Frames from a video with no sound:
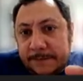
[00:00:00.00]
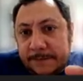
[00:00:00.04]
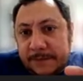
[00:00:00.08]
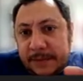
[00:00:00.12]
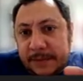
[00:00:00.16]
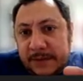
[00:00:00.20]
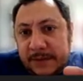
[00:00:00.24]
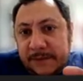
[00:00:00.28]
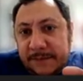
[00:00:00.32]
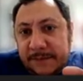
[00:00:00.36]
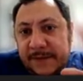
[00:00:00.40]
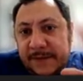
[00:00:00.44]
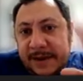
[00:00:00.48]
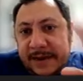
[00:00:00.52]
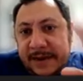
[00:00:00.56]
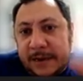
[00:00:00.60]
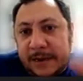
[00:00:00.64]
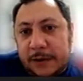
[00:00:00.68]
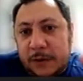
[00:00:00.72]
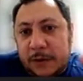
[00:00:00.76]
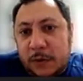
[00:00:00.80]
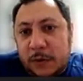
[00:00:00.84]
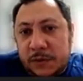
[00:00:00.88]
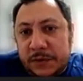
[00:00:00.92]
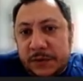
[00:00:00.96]
find a
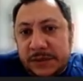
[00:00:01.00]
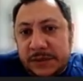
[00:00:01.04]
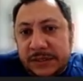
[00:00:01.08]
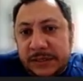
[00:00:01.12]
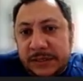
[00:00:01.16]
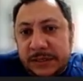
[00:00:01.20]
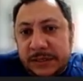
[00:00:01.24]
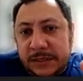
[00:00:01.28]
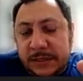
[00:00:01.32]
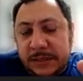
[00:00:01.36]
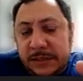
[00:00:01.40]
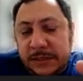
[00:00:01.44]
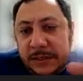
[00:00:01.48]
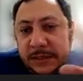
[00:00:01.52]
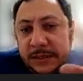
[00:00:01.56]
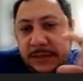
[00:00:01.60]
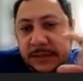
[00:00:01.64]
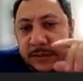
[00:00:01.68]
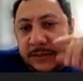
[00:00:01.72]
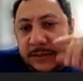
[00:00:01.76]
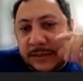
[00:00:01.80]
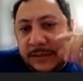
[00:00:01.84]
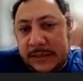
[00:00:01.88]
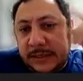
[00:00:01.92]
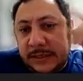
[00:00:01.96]
constant
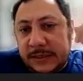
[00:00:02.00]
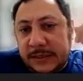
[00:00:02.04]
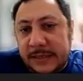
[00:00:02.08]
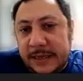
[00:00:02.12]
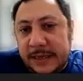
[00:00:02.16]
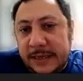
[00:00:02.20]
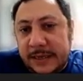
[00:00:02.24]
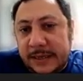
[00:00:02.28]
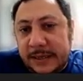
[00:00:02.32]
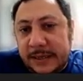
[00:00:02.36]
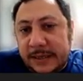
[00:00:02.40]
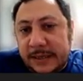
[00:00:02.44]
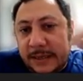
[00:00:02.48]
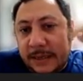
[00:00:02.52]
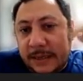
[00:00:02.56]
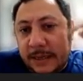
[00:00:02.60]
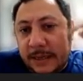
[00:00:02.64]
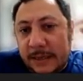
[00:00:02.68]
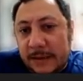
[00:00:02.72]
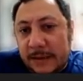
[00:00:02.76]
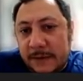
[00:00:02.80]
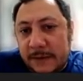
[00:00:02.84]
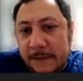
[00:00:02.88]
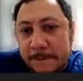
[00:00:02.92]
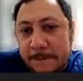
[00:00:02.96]
such that
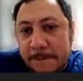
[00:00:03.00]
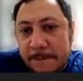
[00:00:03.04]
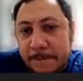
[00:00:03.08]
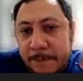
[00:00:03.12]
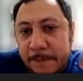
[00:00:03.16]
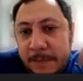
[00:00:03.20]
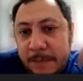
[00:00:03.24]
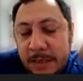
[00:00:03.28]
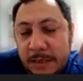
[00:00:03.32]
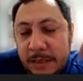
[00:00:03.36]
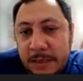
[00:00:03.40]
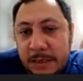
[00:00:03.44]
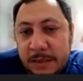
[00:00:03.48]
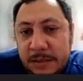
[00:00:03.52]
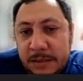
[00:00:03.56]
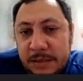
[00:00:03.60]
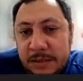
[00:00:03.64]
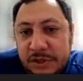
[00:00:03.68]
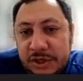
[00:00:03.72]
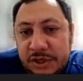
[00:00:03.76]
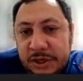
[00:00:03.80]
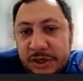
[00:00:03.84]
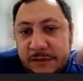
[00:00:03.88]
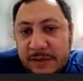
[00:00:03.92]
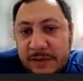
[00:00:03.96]
the
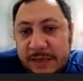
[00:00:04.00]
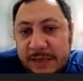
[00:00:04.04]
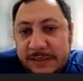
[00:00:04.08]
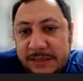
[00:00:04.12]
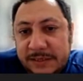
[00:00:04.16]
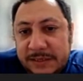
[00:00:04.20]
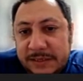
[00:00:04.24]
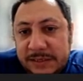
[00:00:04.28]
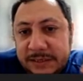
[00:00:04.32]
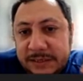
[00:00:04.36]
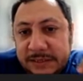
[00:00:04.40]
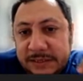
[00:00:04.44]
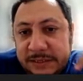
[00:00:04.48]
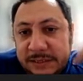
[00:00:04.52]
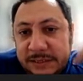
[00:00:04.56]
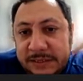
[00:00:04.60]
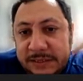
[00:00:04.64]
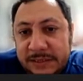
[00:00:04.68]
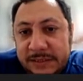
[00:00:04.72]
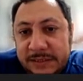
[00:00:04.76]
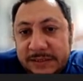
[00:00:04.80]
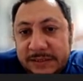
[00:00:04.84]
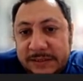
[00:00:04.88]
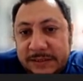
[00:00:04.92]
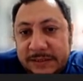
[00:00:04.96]
geodesic distance
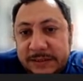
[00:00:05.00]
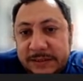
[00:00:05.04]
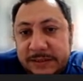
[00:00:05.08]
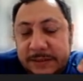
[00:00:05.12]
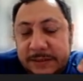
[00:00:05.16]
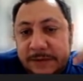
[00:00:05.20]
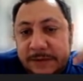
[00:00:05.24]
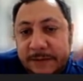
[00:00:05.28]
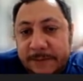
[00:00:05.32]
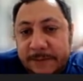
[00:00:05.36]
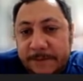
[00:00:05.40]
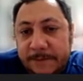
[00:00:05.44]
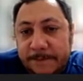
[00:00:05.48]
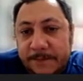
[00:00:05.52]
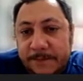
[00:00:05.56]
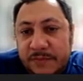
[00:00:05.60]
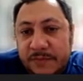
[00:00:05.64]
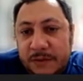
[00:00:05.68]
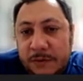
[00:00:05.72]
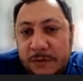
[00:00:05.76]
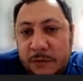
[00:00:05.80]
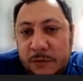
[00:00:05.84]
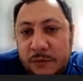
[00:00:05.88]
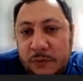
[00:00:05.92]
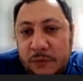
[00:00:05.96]
is
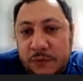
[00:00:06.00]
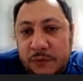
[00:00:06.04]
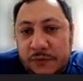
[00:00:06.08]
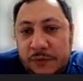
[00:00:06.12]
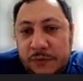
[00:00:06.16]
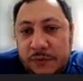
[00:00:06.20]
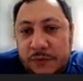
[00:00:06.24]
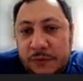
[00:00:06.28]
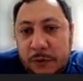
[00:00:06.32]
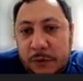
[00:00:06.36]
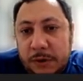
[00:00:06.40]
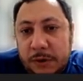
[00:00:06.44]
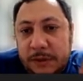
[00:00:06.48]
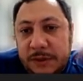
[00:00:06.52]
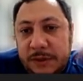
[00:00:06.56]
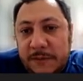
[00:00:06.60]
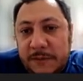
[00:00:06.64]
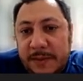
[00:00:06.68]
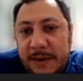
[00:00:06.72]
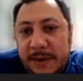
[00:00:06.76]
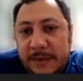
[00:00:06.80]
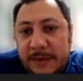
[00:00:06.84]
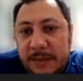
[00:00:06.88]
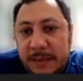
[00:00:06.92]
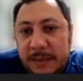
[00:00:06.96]
controlled
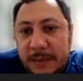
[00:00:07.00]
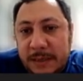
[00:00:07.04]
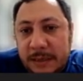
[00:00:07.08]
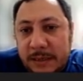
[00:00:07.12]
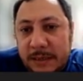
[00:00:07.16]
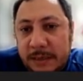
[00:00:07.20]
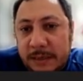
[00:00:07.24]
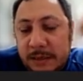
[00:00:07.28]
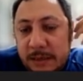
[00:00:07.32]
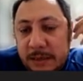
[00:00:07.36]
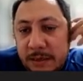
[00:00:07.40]
by the